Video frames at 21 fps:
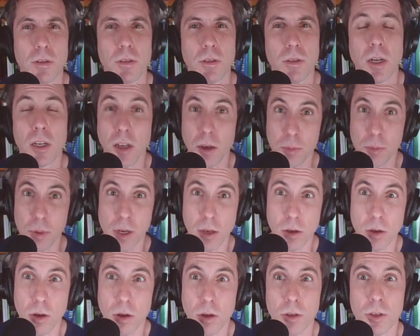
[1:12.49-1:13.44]
a company
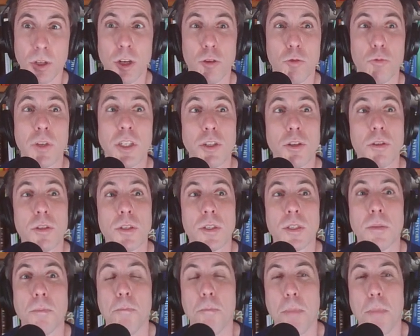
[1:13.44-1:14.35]
called Richardson